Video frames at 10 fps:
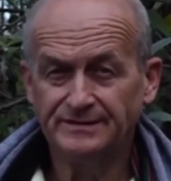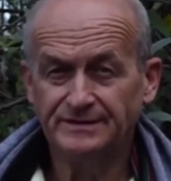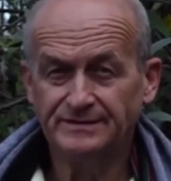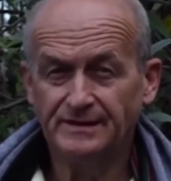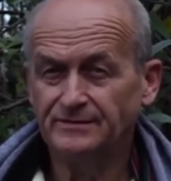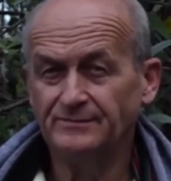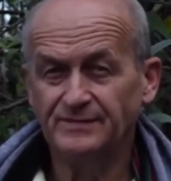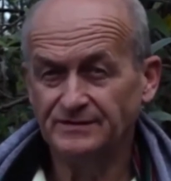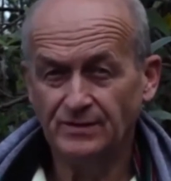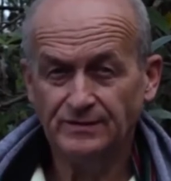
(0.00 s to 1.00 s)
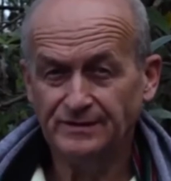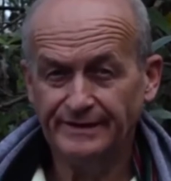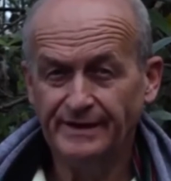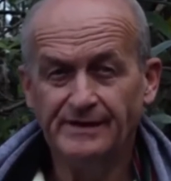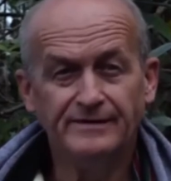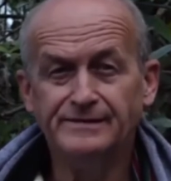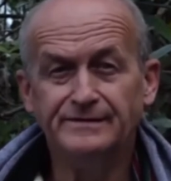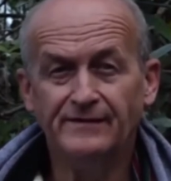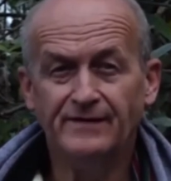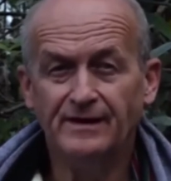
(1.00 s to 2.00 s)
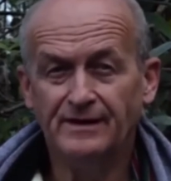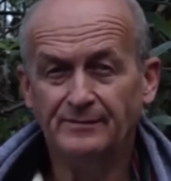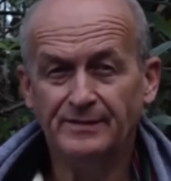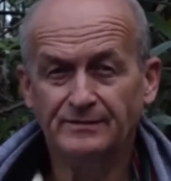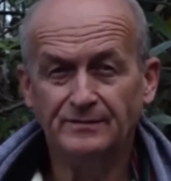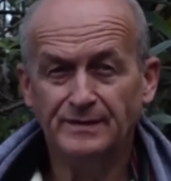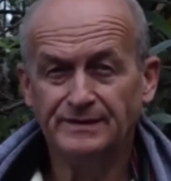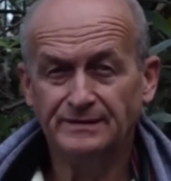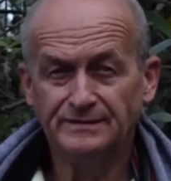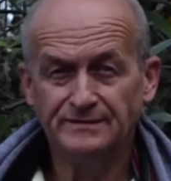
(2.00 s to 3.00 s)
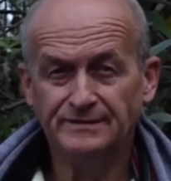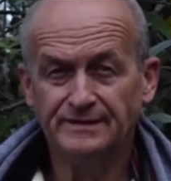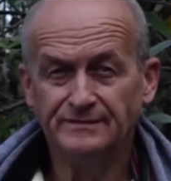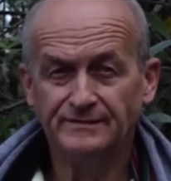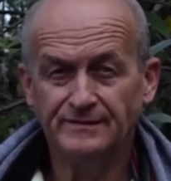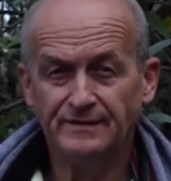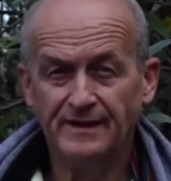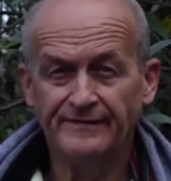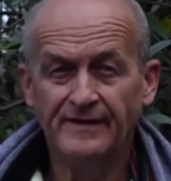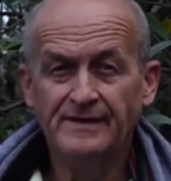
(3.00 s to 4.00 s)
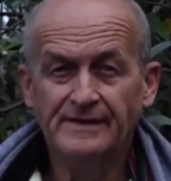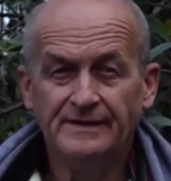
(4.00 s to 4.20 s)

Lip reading: And she said, jokingly, never, I'll be committing to the end of your life.